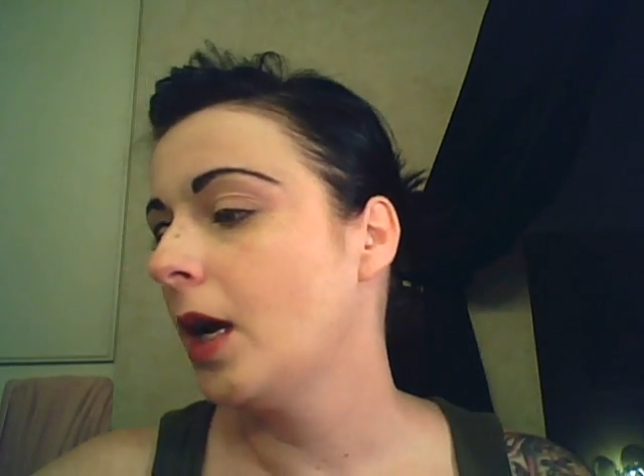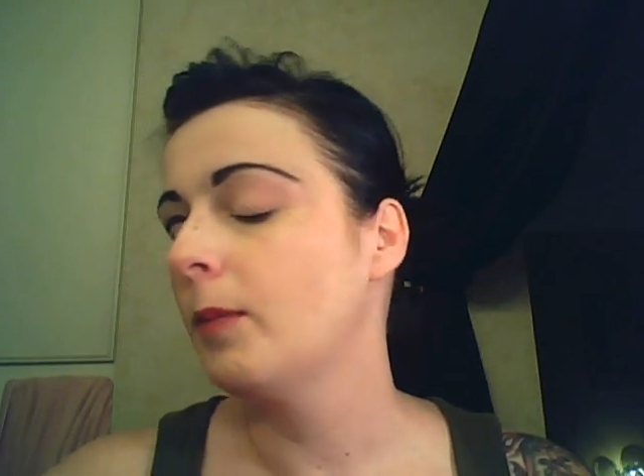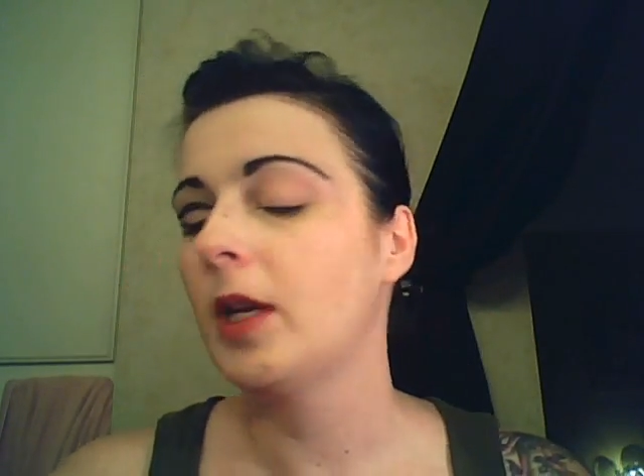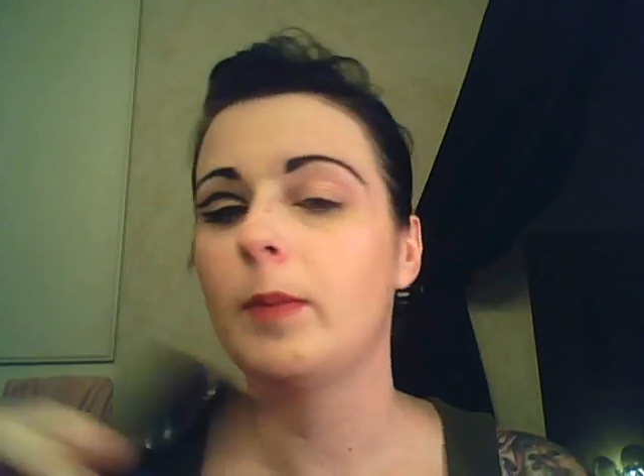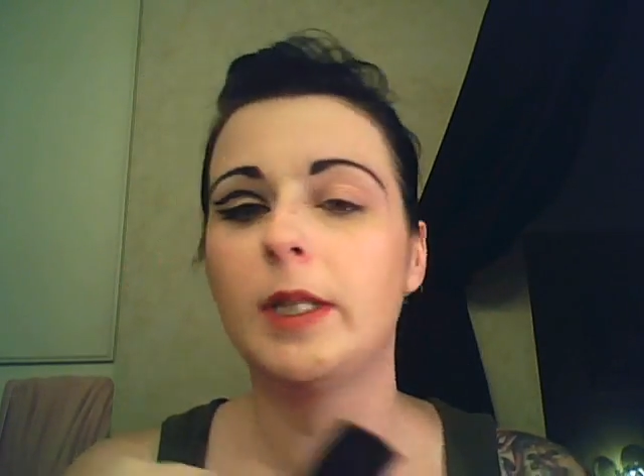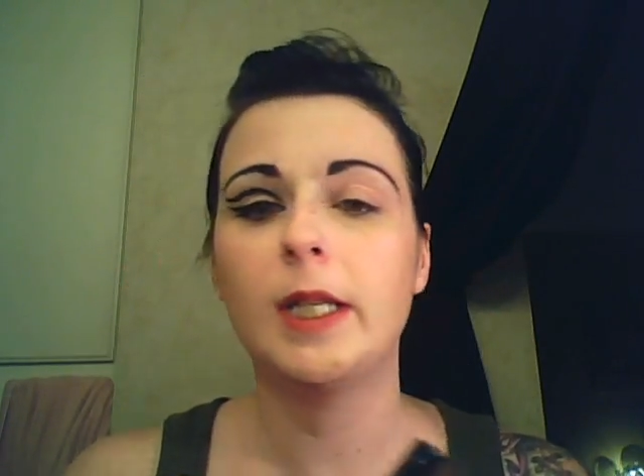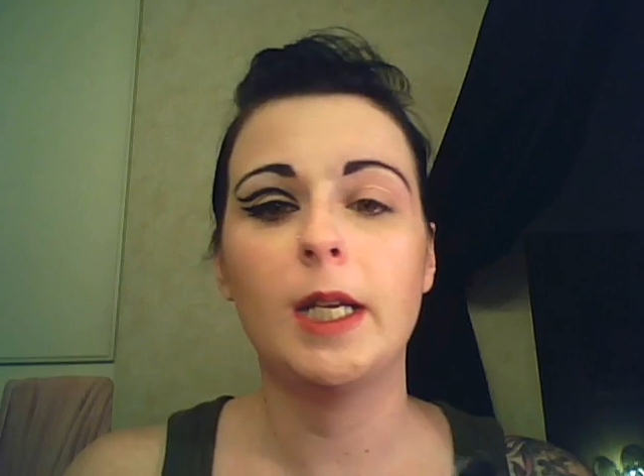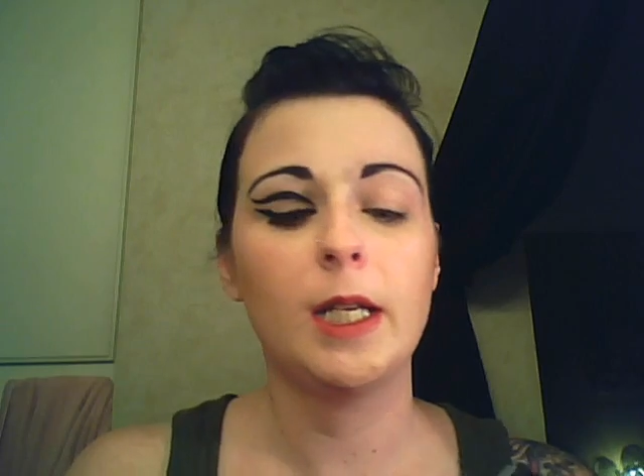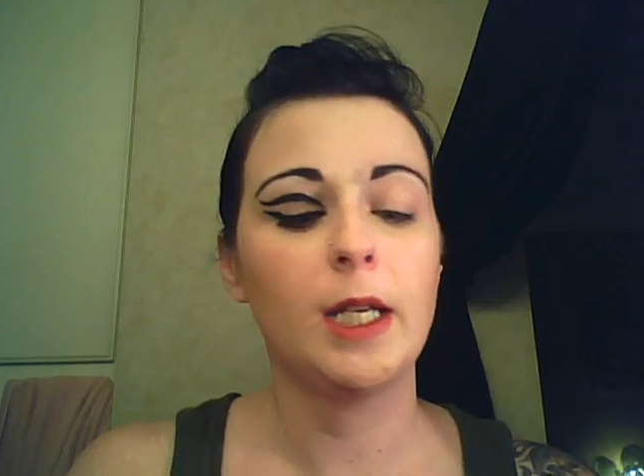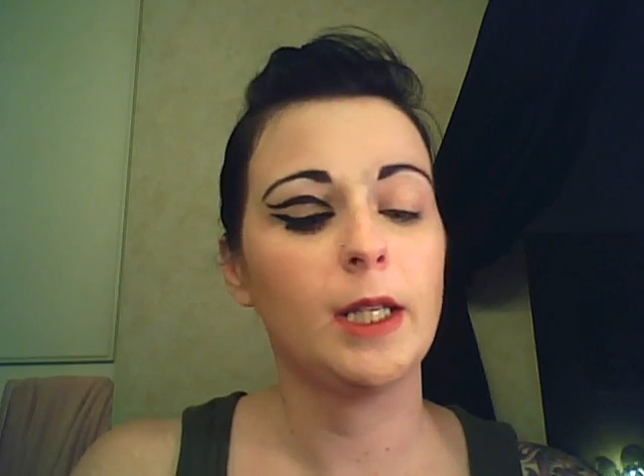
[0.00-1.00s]
I'm going to be
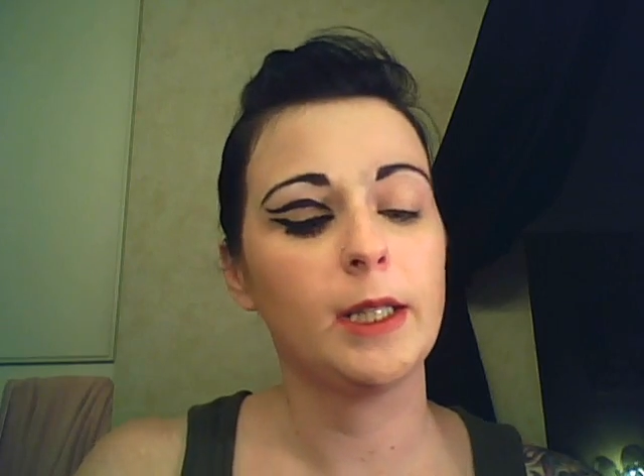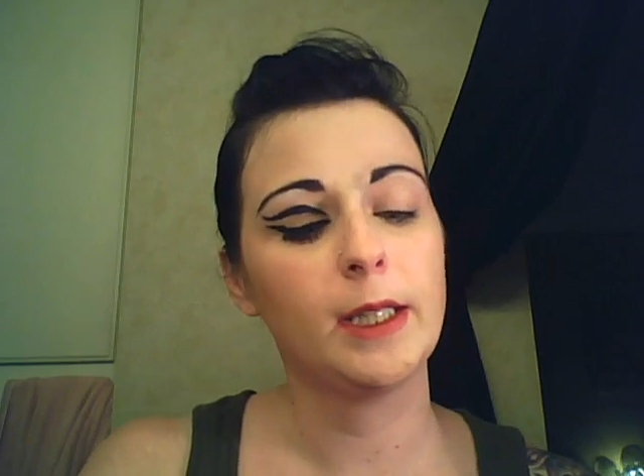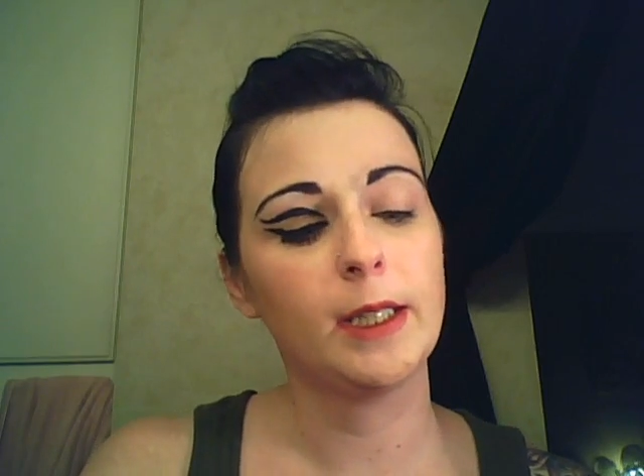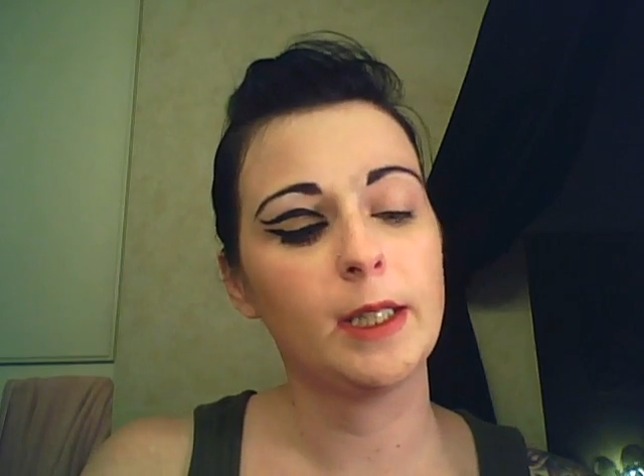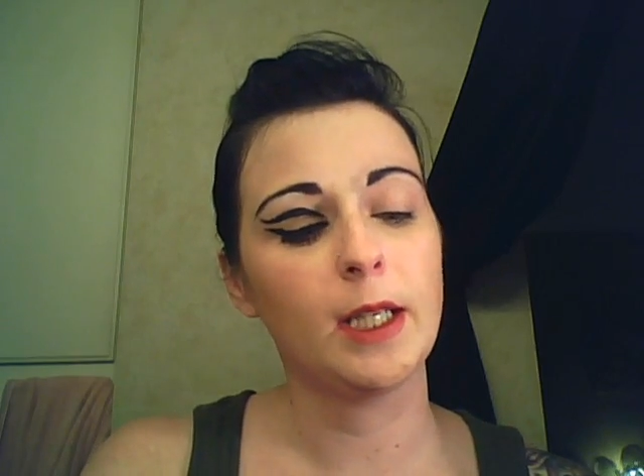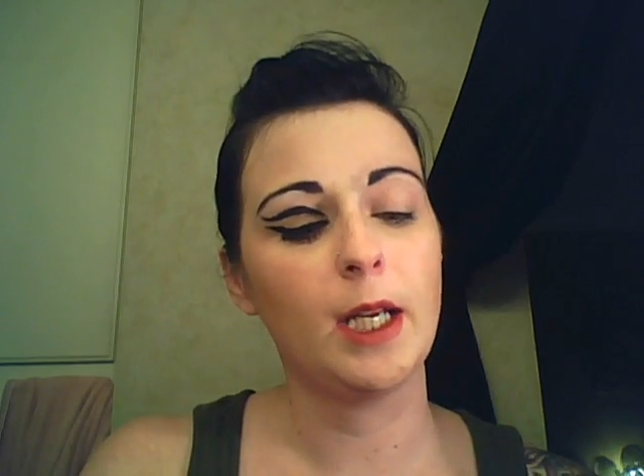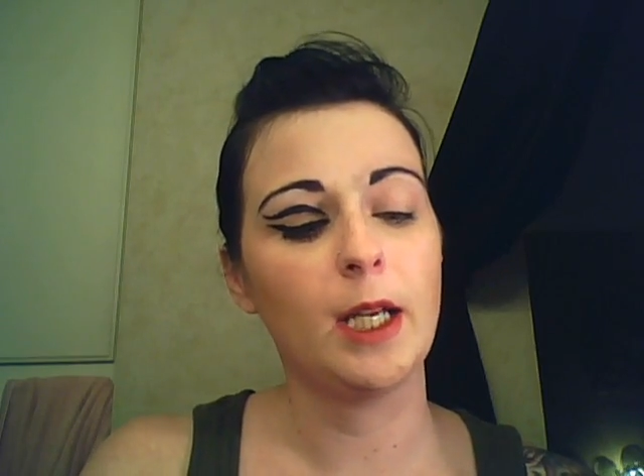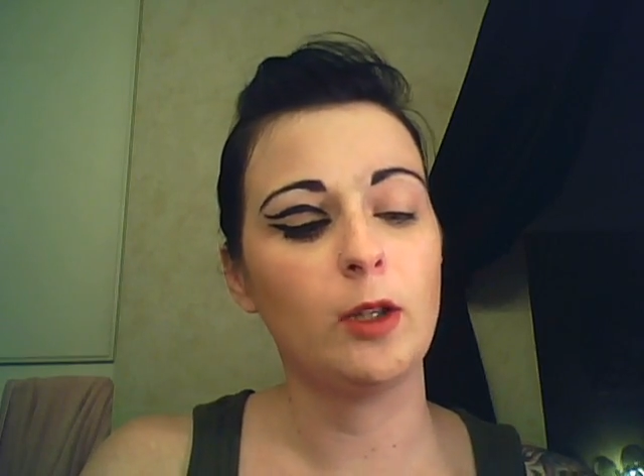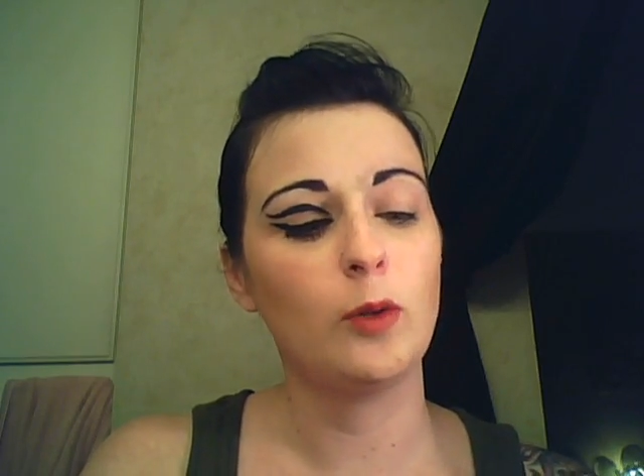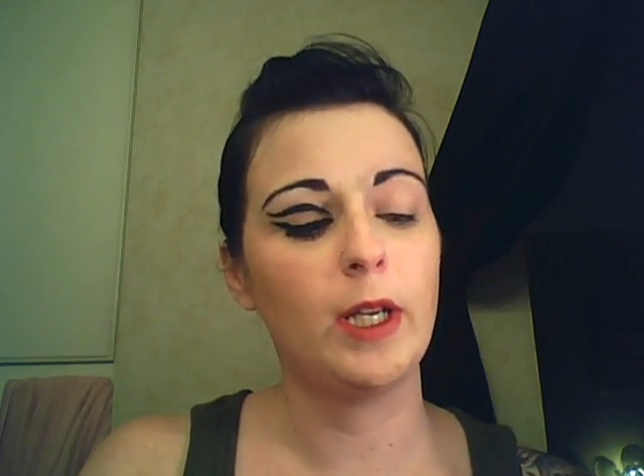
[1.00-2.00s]
taking, this is the
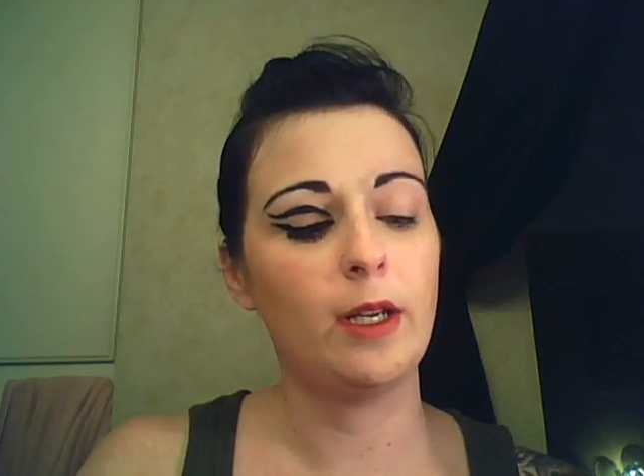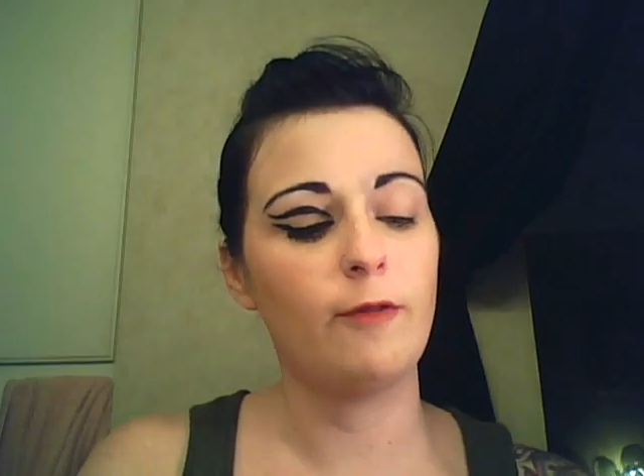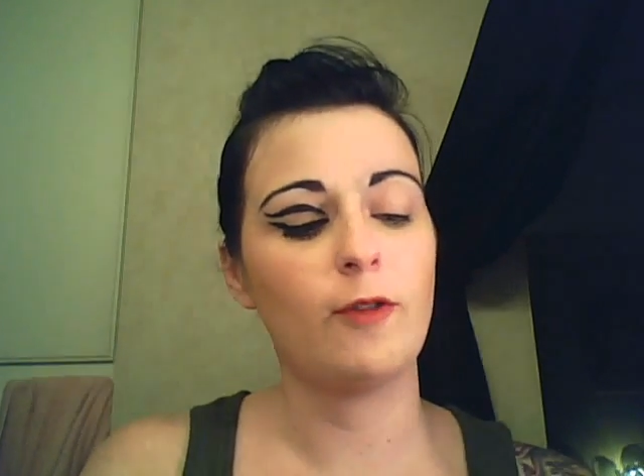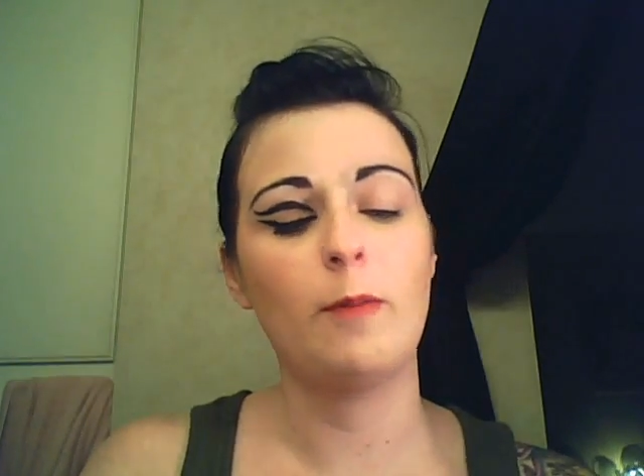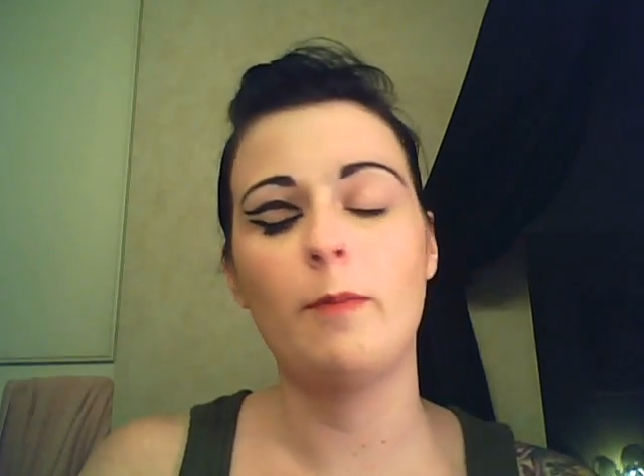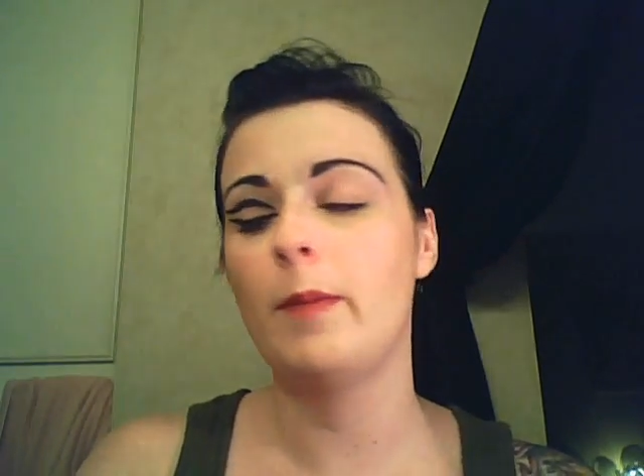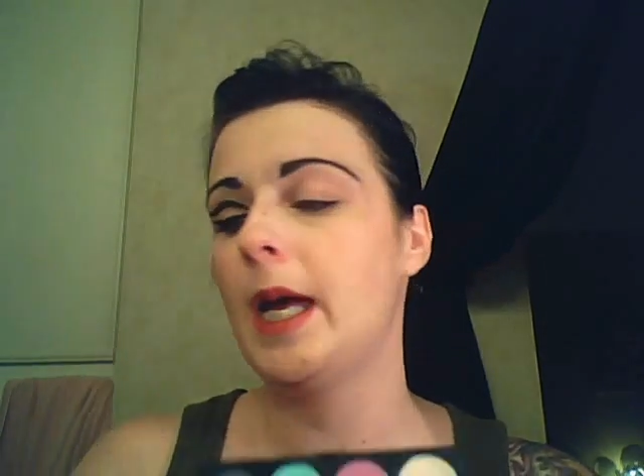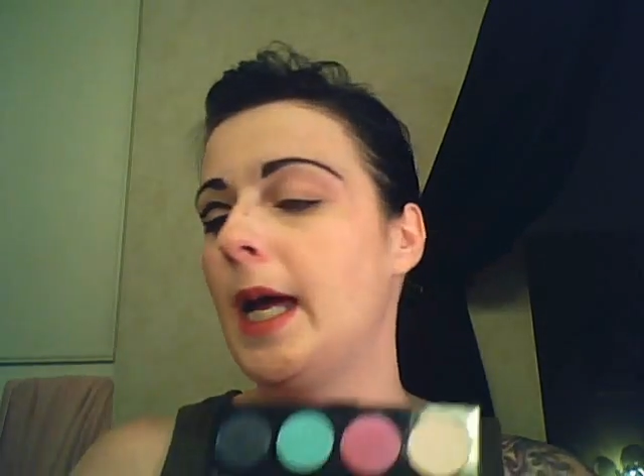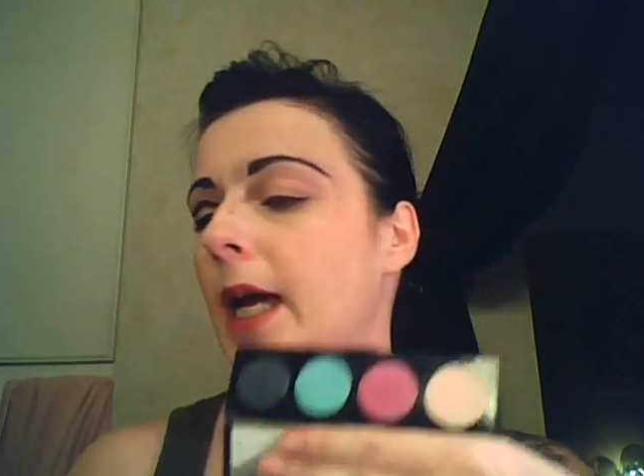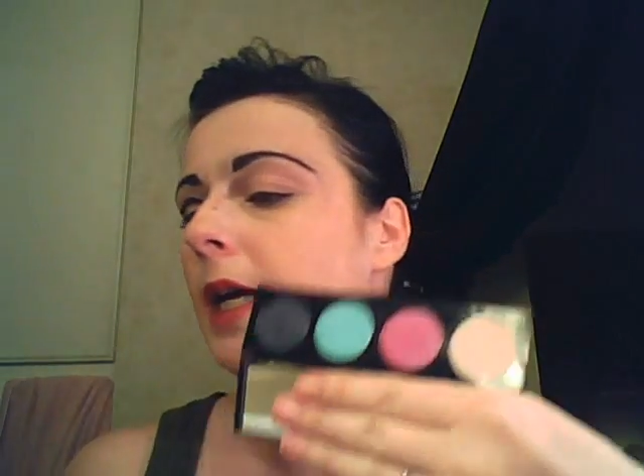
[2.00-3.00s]
Hello Kitty from
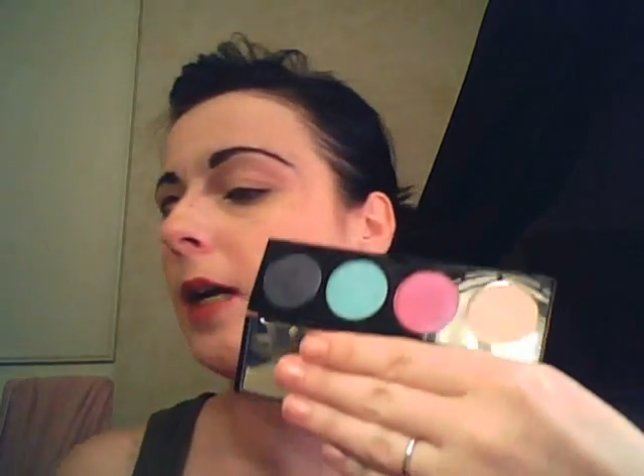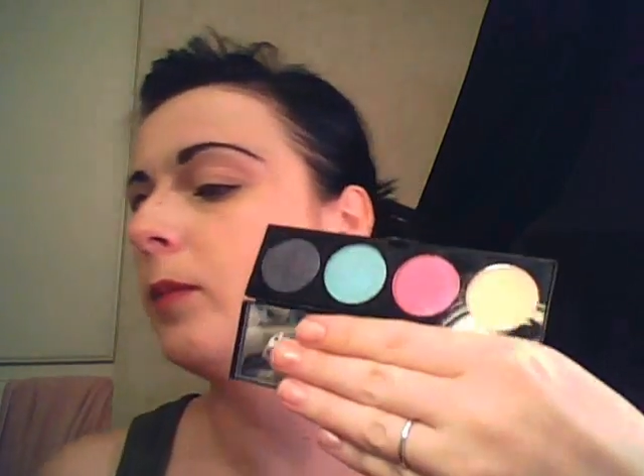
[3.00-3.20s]
MAC.